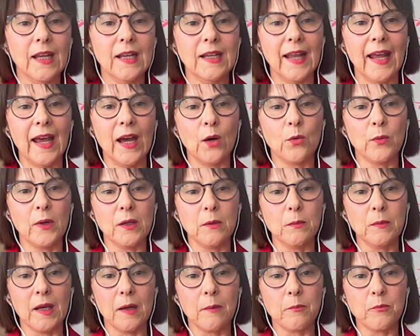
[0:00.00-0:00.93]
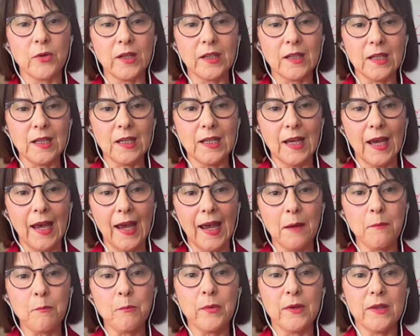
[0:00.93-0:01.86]
Now, when we are bringing
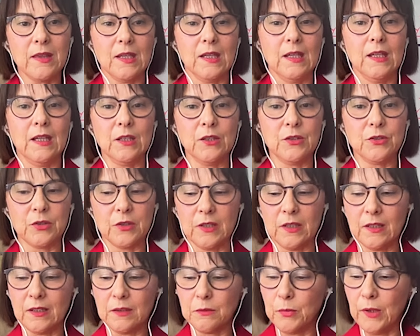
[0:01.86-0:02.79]
empathy into it,